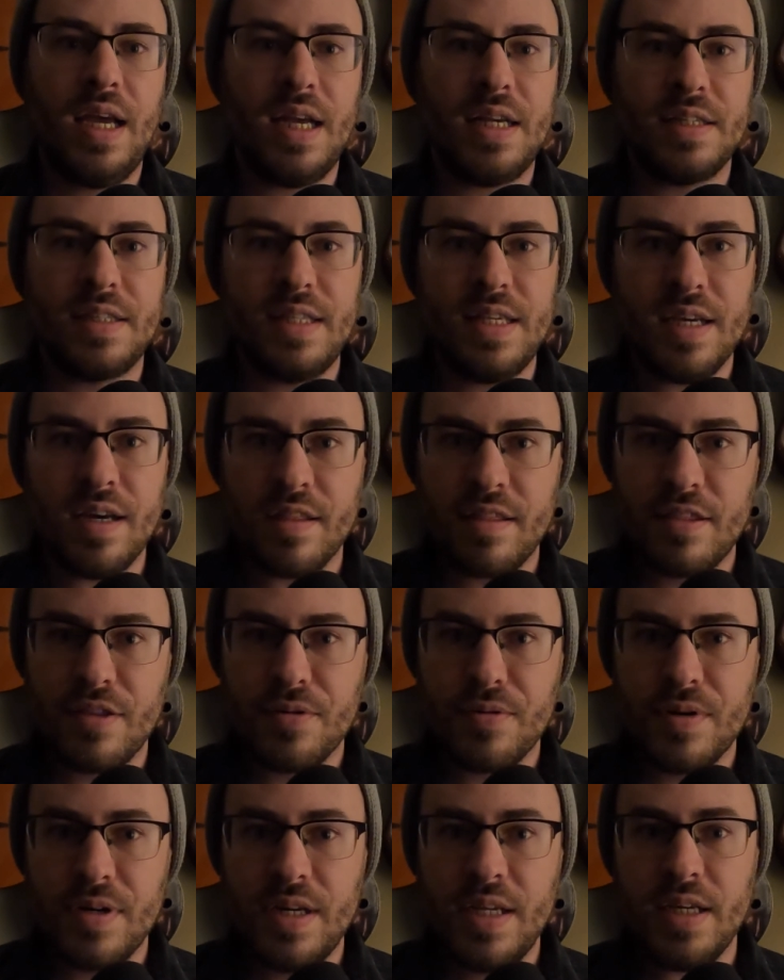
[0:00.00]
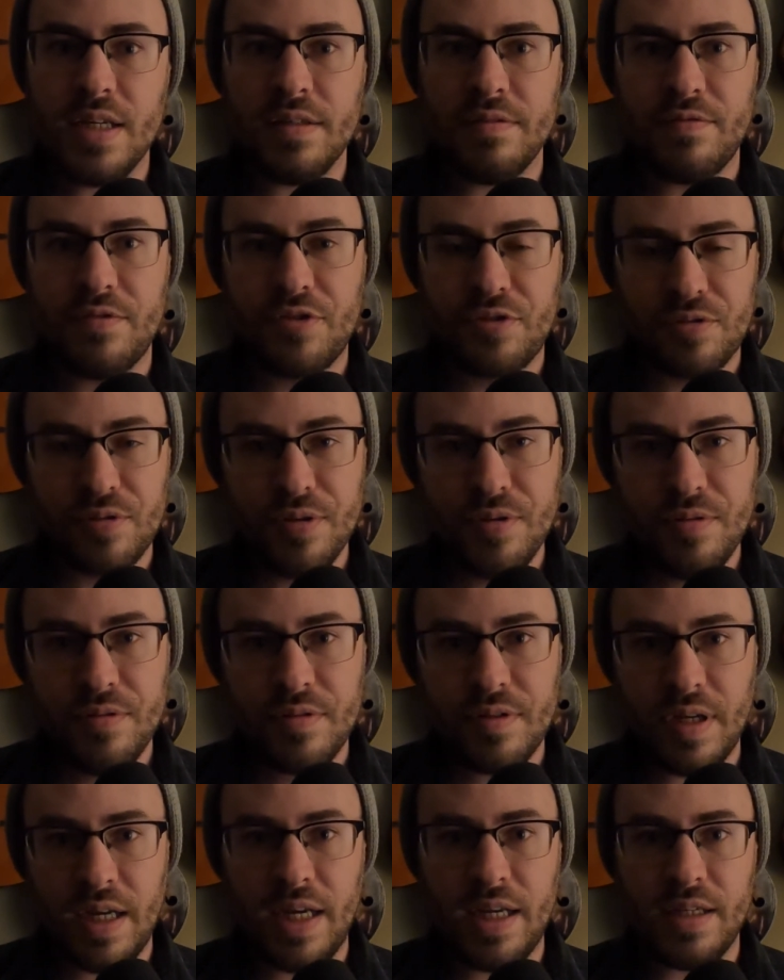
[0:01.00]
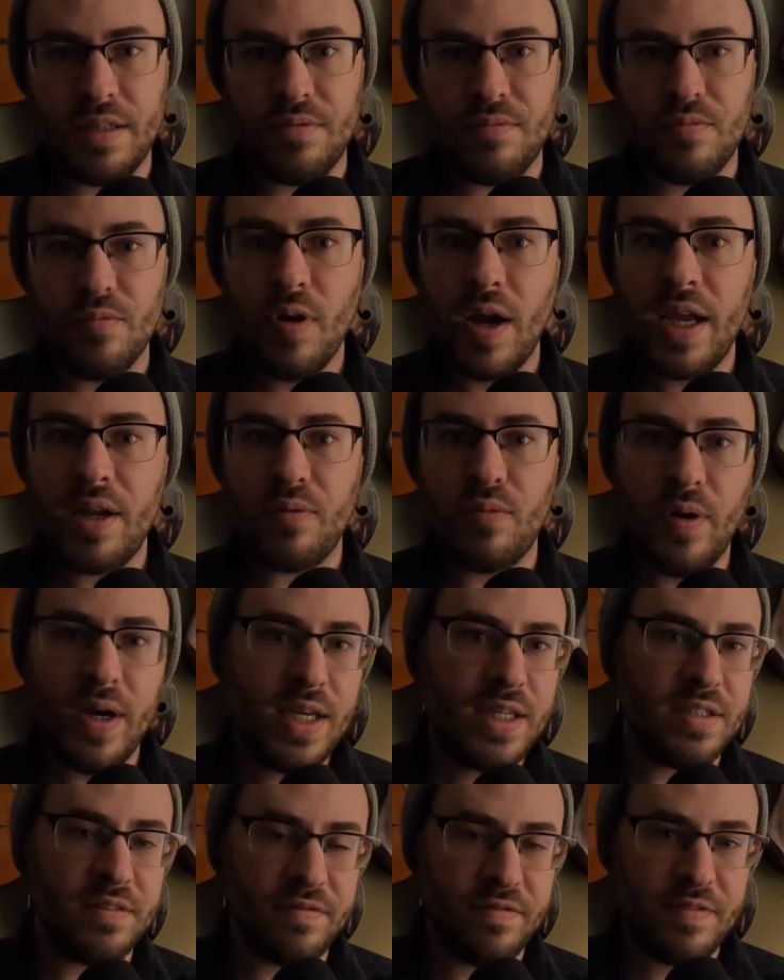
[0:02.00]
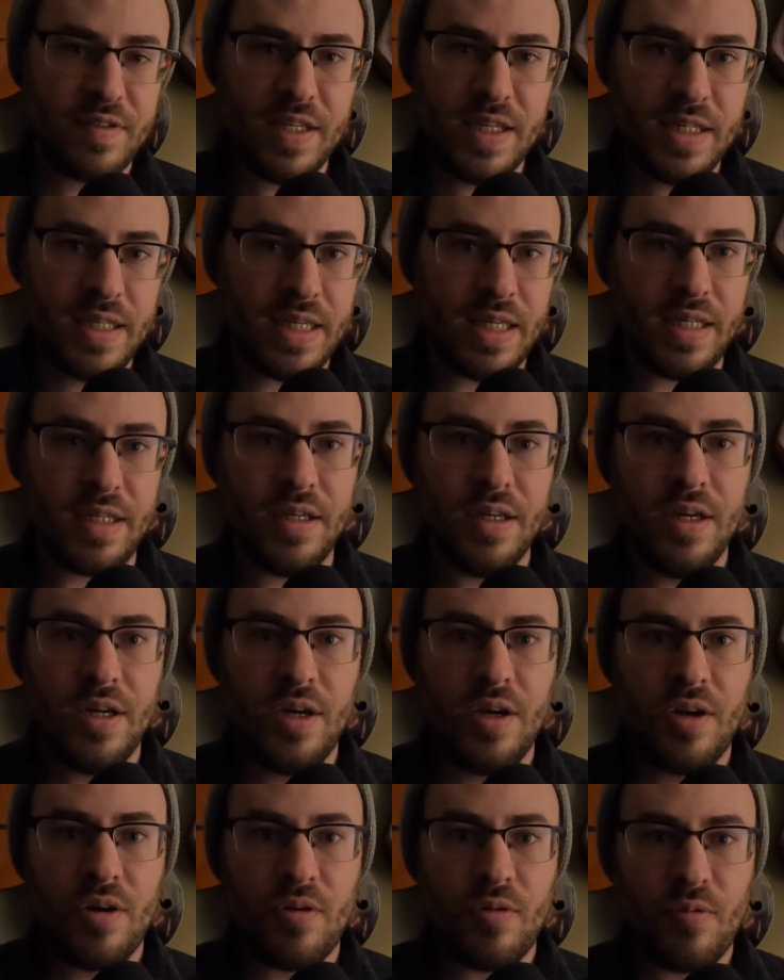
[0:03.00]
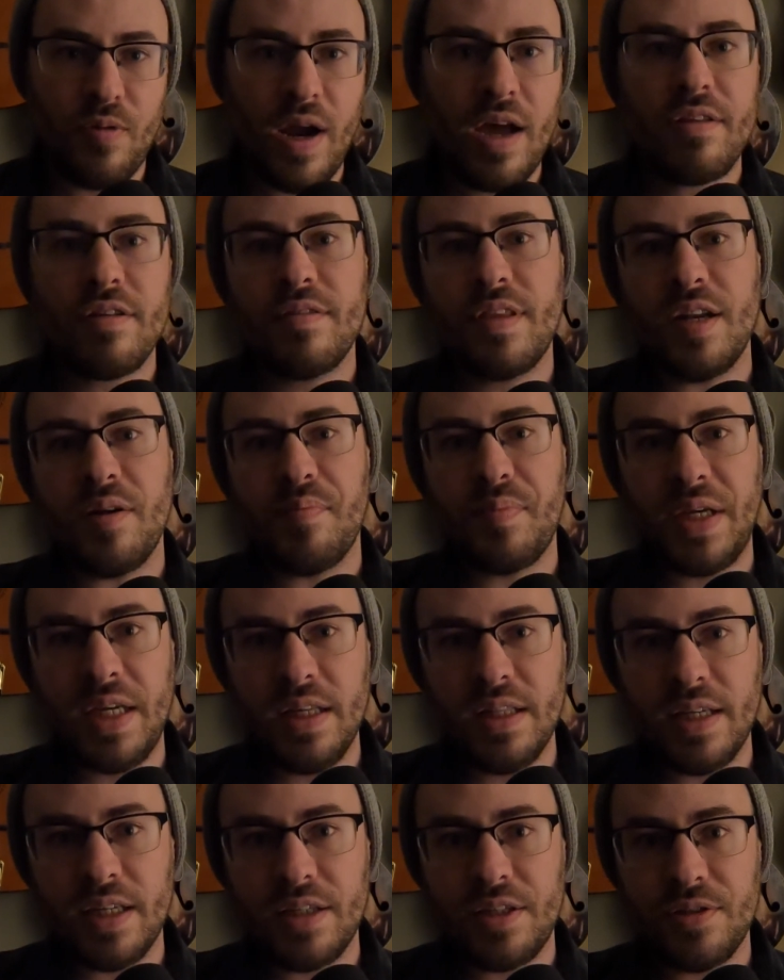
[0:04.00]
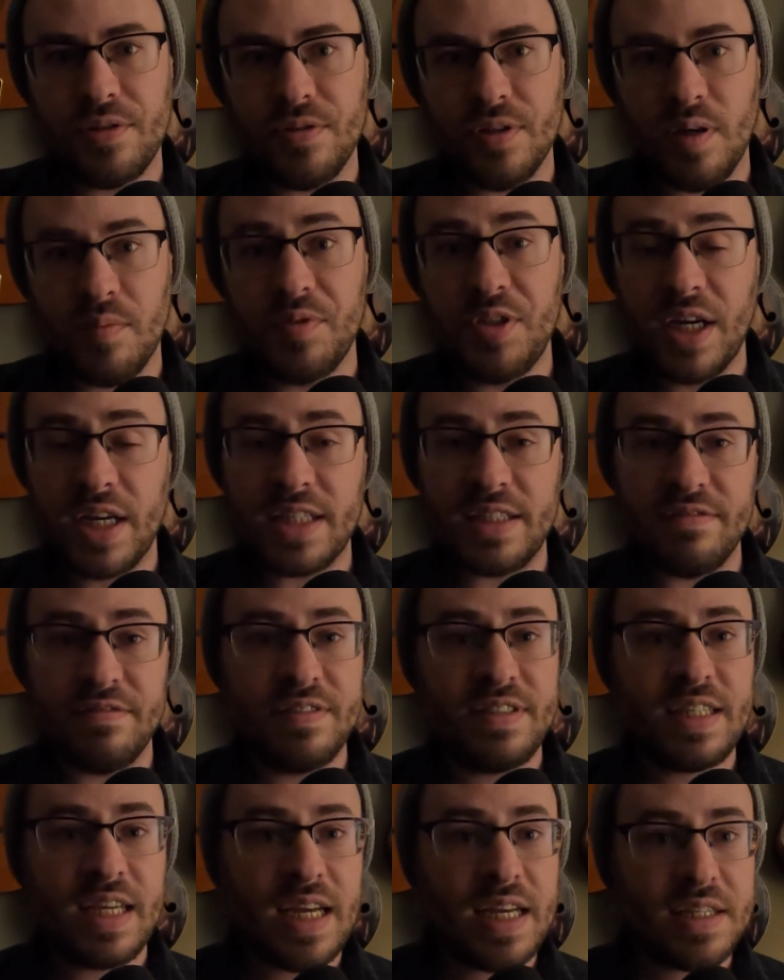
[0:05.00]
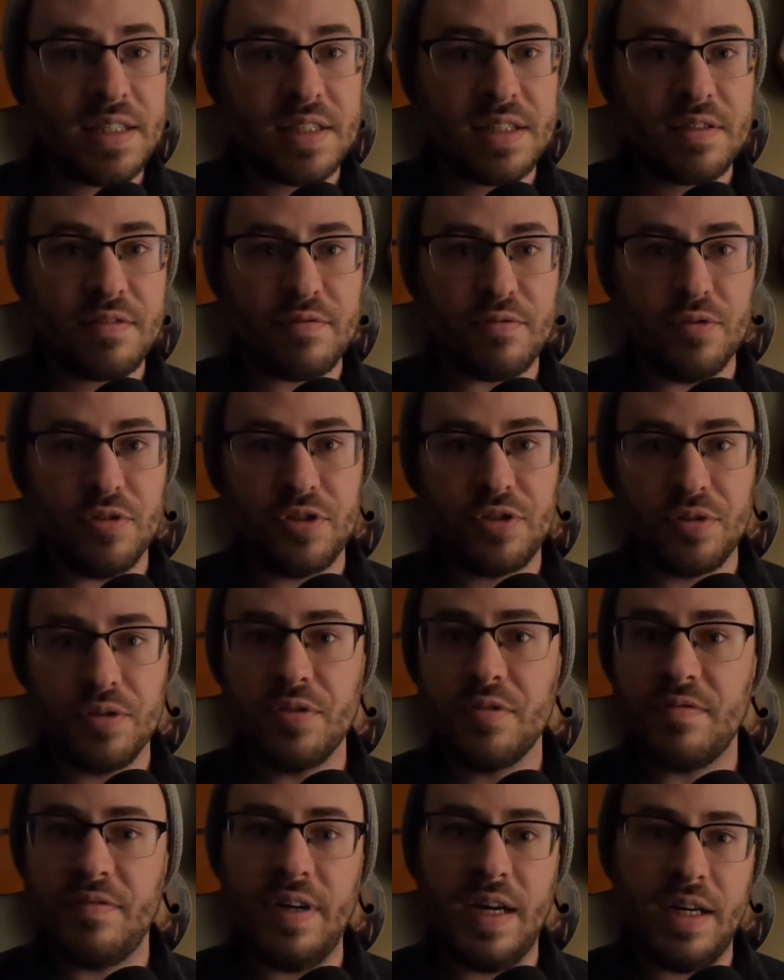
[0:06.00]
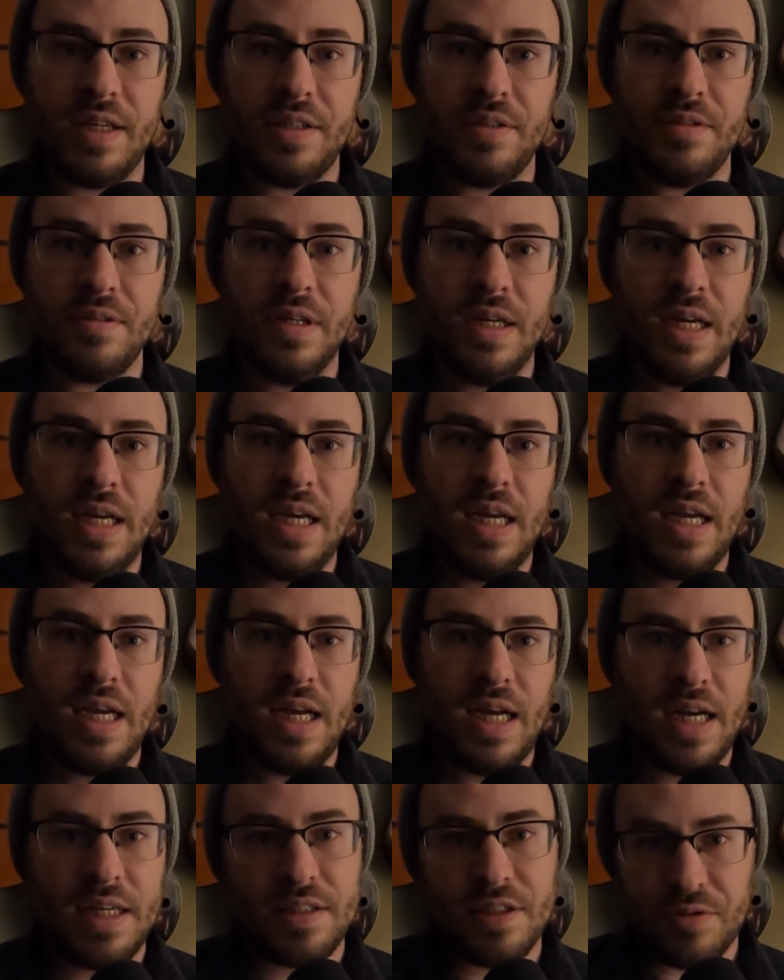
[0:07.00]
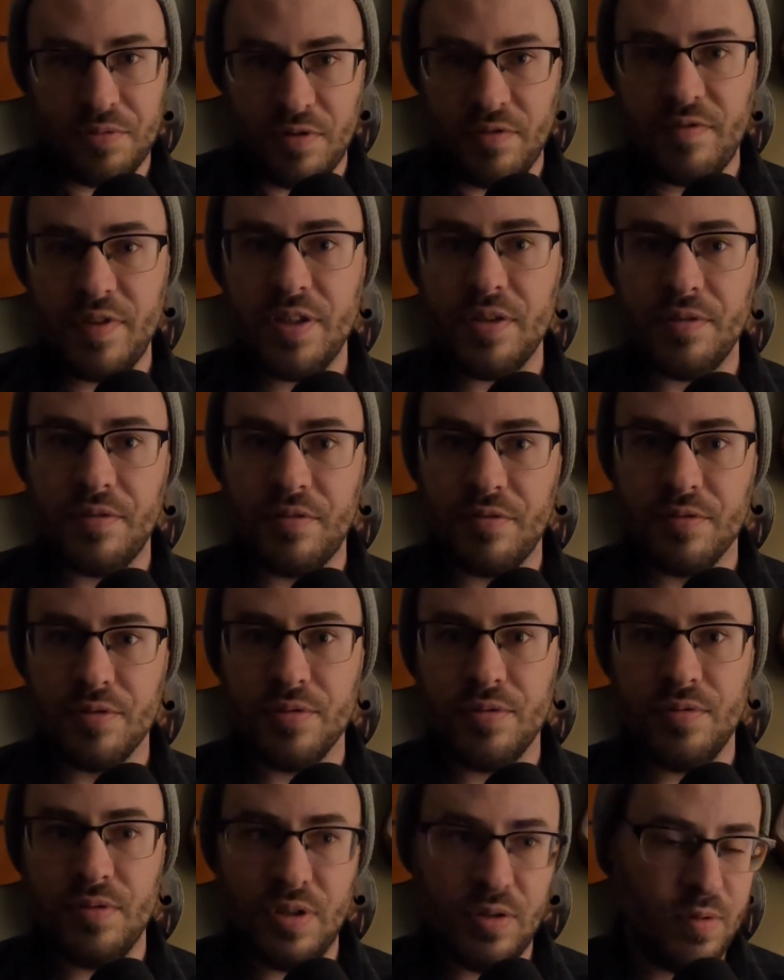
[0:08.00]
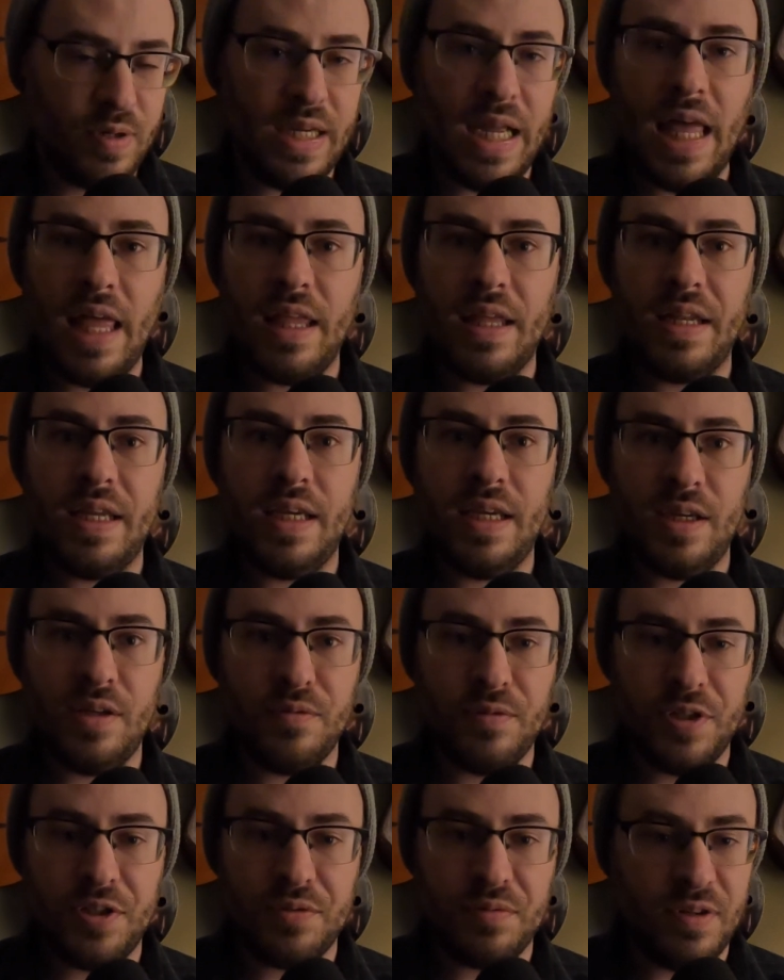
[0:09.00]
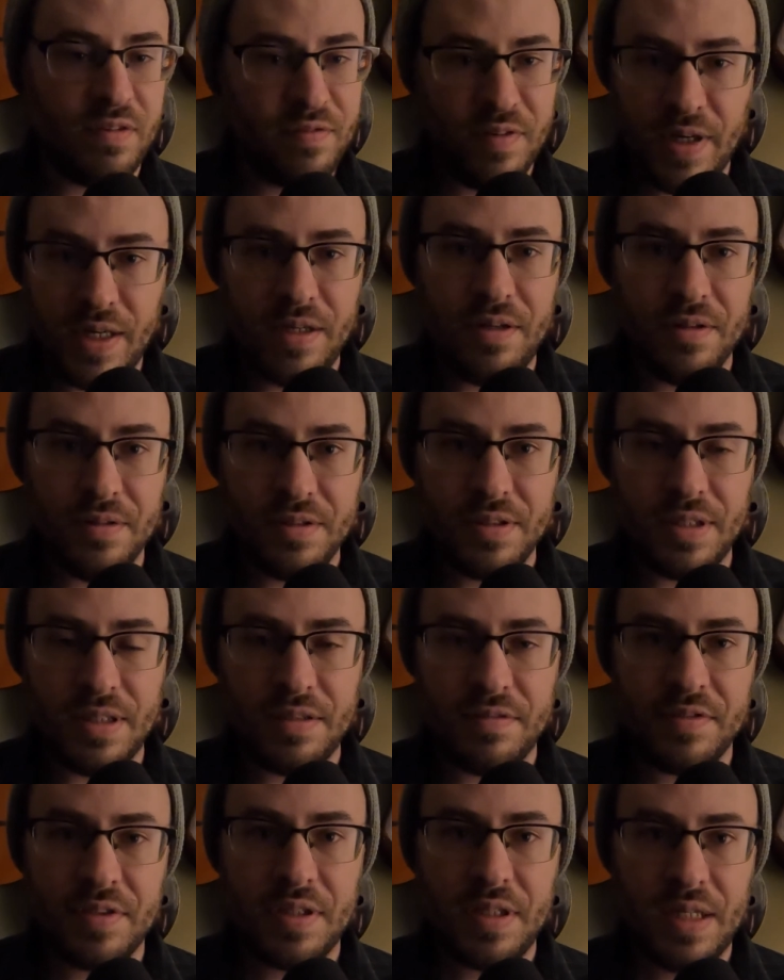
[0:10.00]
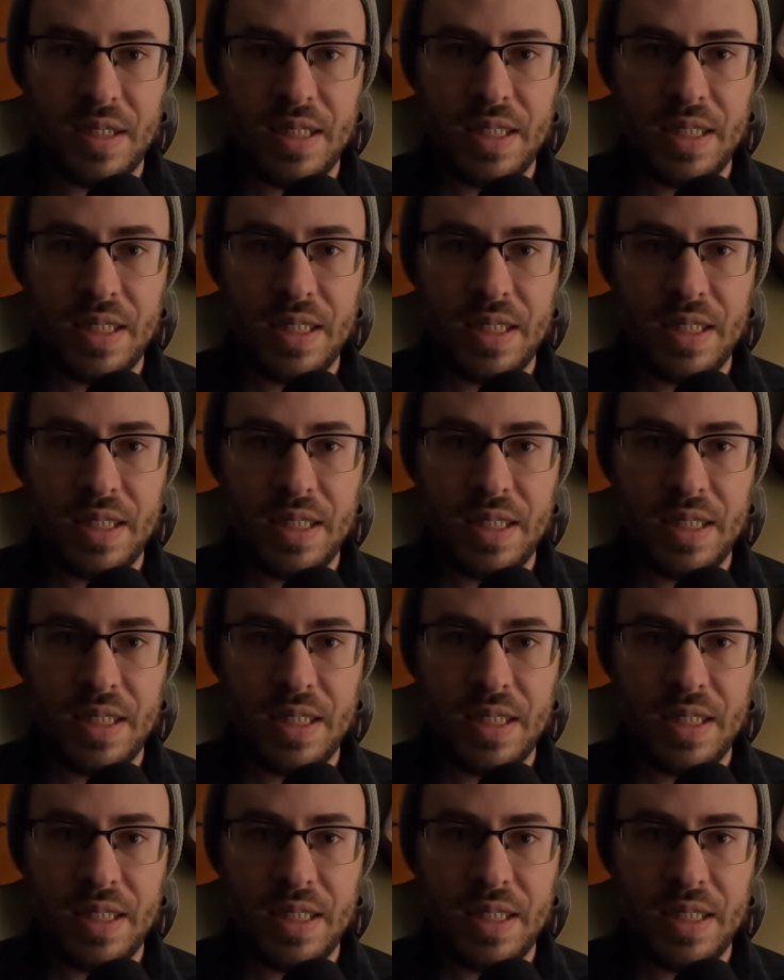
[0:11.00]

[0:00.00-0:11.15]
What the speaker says: as the authority of truth and right ways of thinking rather than appealing to objective tests for truth value as is revealed through the reality in which we find ourselves.